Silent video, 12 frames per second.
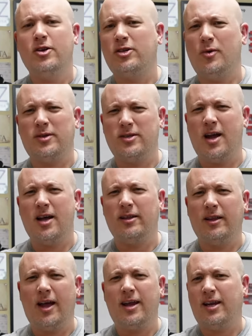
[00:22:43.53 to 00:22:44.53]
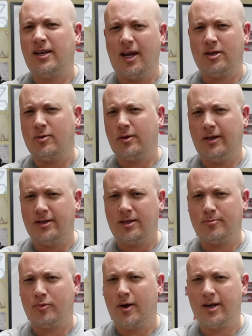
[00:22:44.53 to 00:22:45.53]
so it's not like an intricately
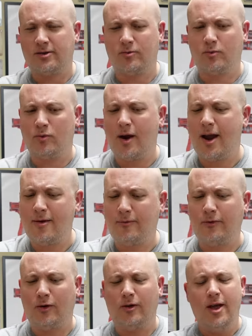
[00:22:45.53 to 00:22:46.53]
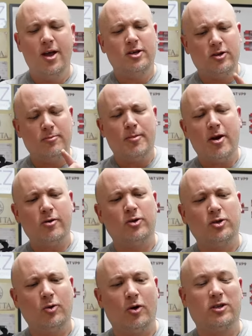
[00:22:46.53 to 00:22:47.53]
suppressed rifle. So the
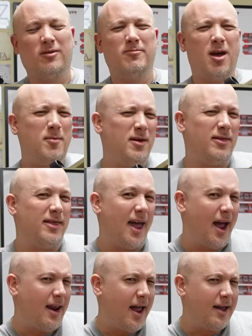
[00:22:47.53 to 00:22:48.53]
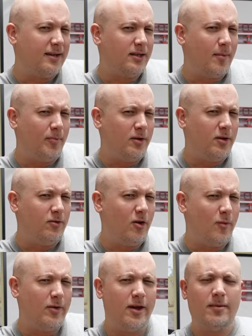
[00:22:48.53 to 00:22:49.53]
barrel's short, so maybe that has something to
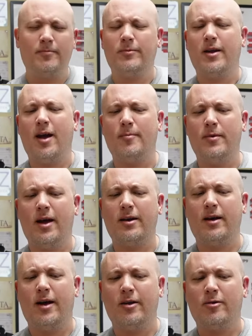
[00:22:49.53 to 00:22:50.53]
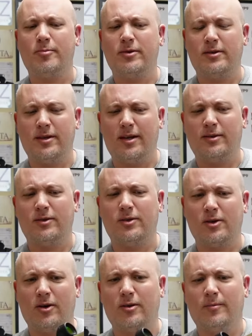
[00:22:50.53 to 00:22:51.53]
do with it? I'm not 100%
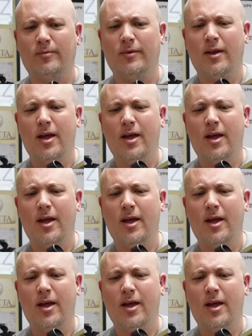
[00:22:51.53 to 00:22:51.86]
certain.